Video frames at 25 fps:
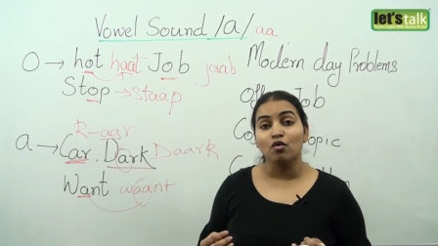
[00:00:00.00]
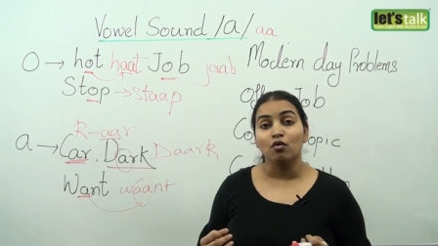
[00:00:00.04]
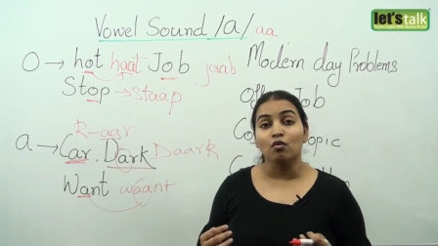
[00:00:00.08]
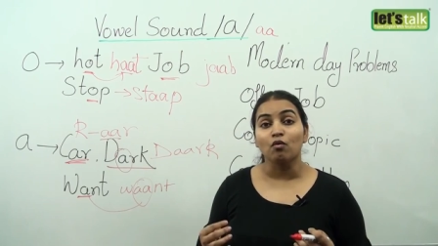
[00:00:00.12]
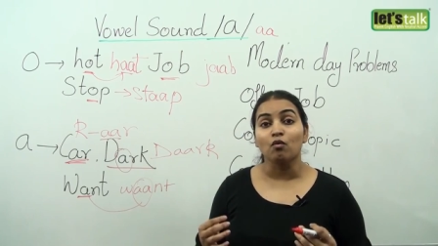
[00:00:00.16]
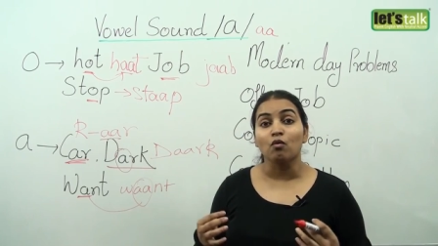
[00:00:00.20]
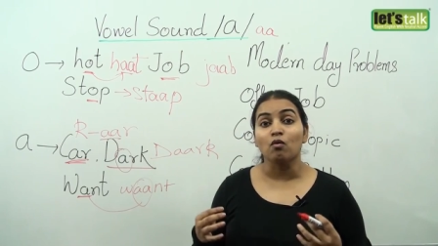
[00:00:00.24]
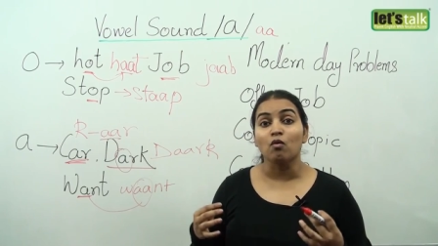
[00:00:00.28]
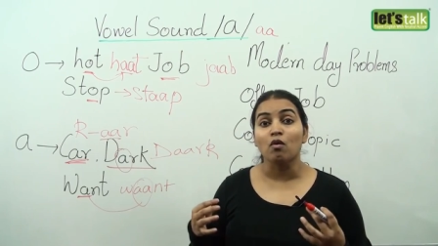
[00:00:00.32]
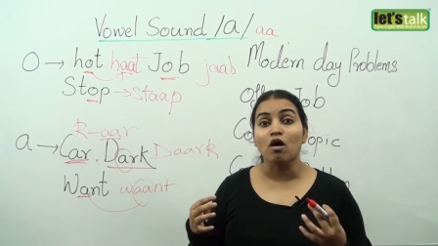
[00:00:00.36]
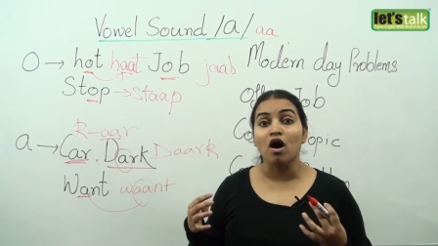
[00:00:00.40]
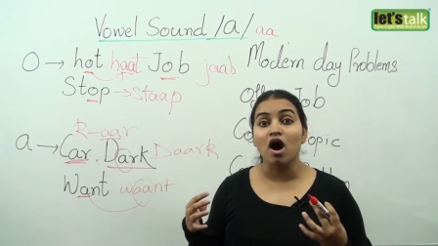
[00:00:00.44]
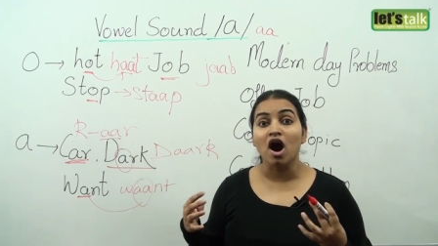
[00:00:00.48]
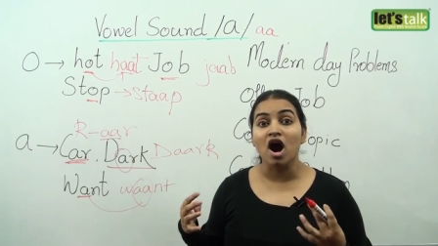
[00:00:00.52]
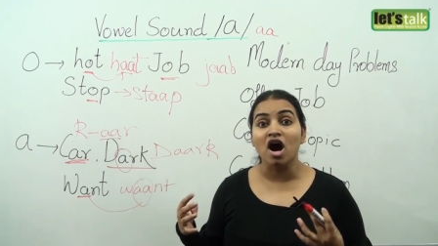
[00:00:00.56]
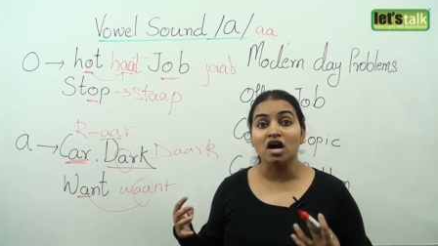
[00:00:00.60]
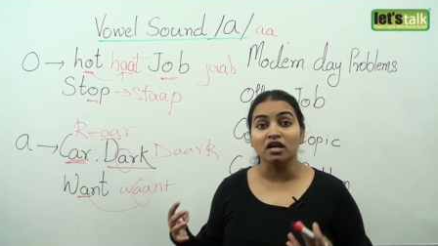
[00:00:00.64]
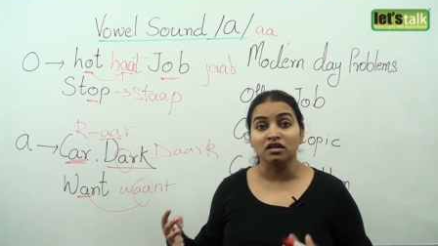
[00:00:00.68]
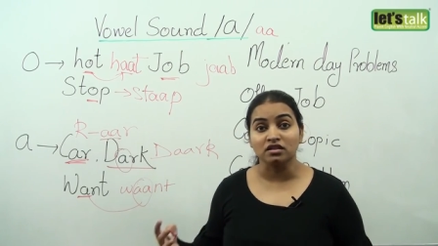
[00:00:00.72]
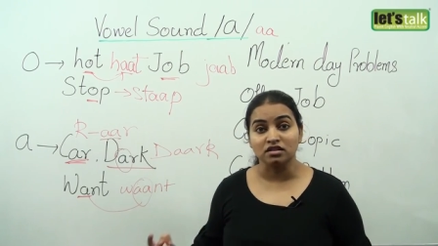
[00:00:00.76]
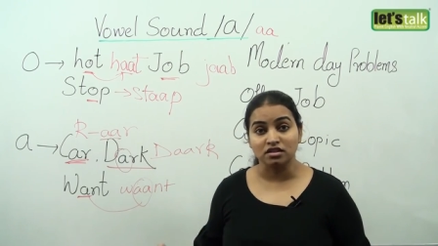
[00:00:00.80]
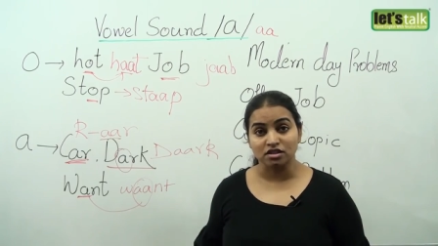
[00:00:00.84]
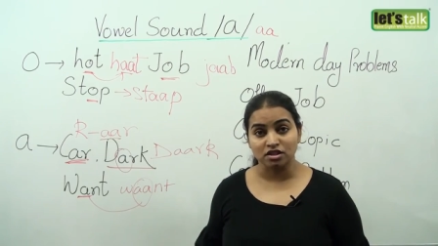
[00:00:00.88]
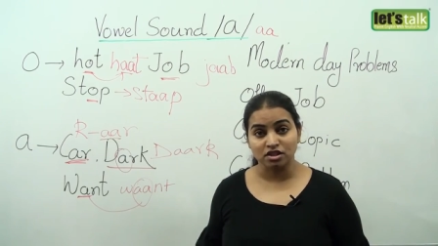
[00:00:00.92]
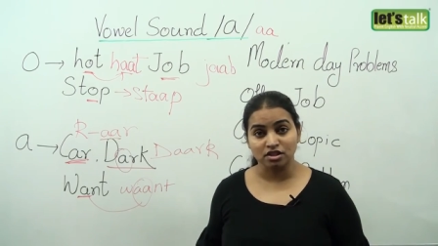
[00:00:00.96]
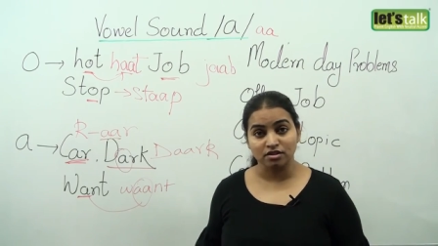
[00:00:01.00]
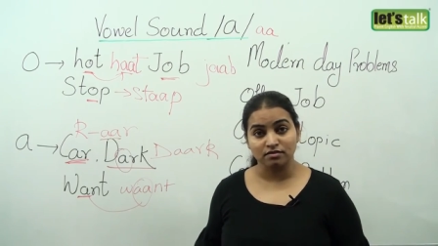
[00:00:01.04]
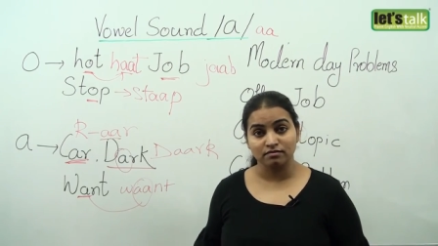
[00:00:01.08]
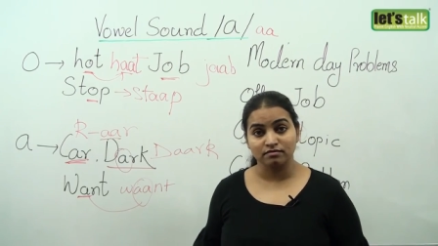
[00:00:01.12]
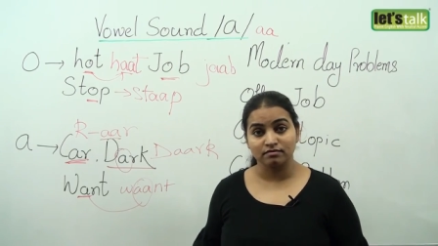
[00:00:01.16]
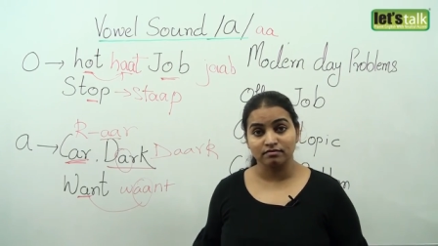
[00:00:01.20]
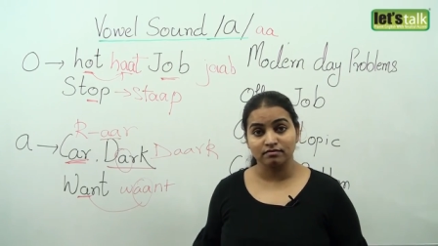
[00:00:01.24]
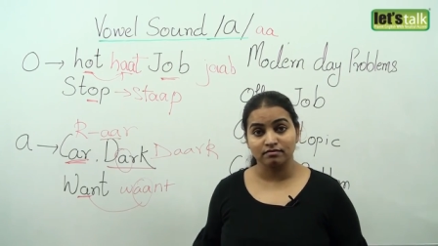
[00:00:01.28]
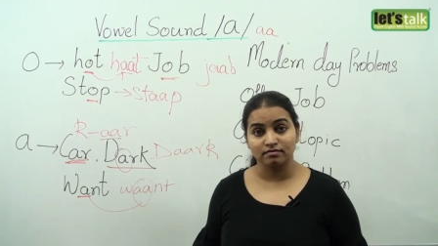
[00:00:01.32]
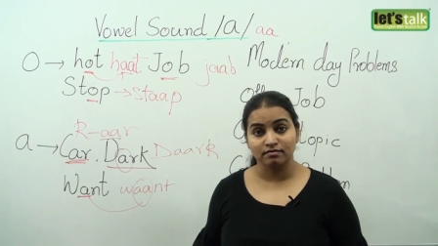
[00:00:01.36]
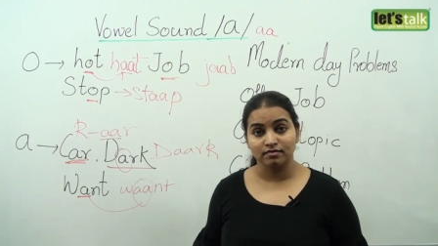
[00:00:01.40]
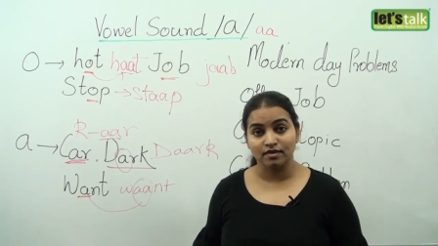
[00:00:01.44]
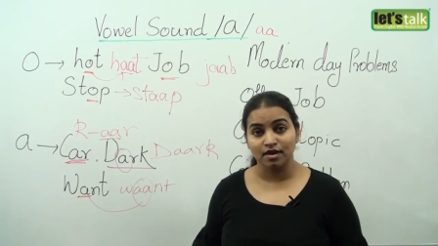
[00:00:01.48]
want.
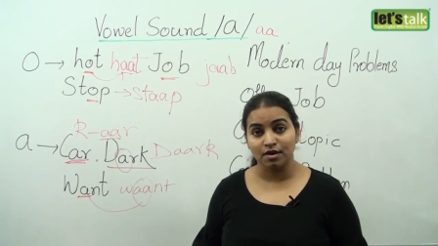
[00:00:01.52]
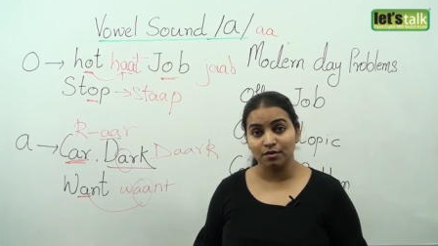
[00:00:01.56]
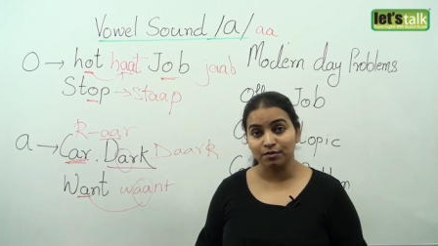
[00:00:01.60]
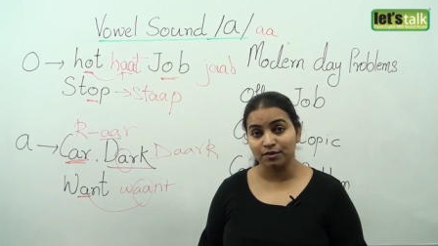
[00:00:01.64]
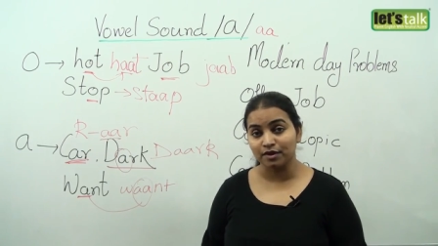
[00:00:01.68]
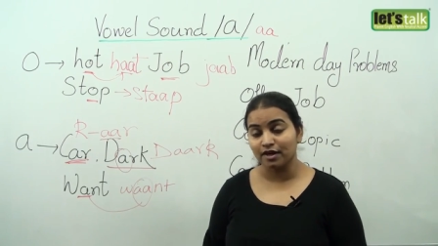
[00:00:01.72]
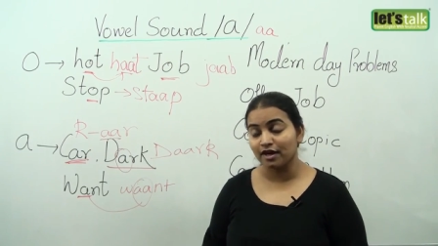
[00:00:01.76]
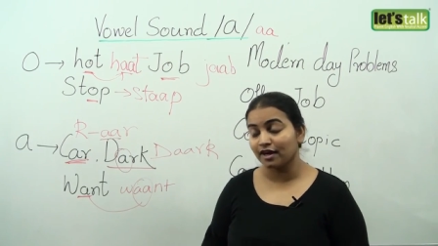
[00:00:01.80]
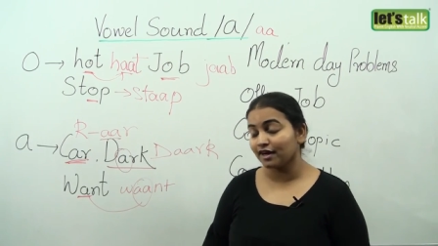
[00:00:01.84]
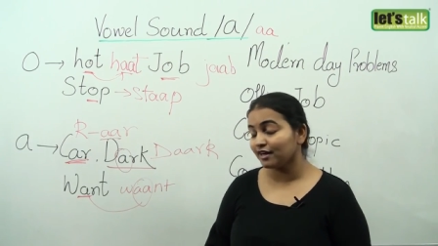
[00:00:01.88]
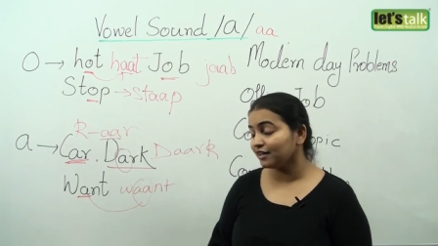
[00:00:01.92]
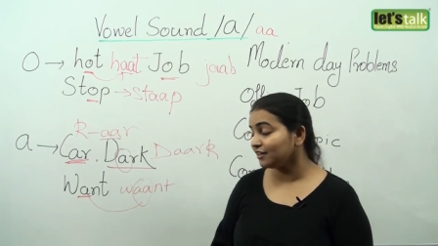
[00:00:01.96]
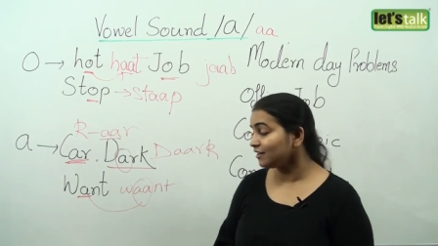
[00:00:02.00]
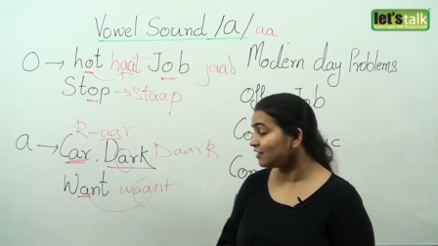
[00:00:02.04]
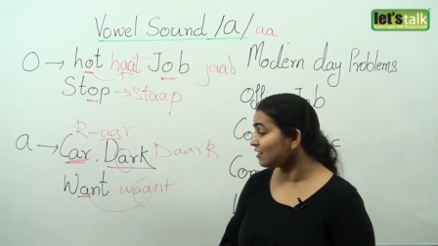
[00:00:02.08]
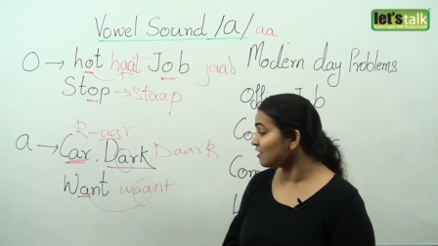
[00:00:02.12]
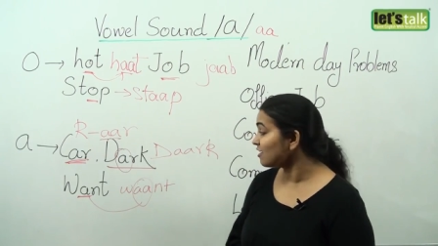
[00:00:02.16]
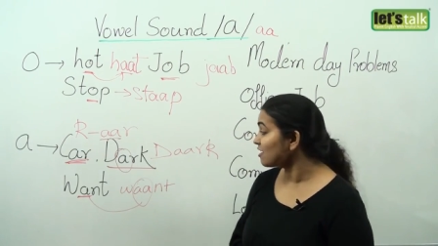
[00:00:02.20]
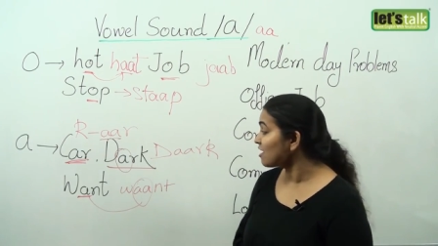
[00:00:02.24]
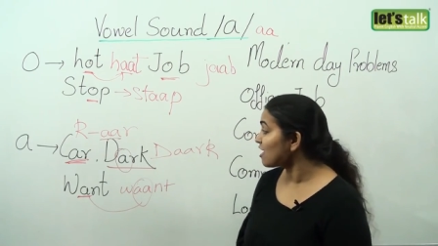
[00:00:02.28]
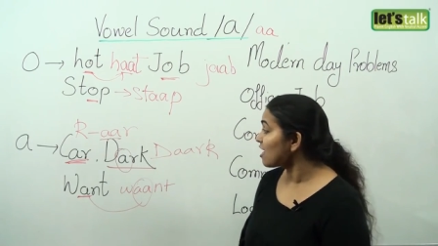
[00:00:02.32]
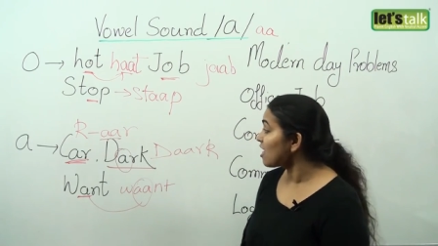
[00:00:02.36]
Okay.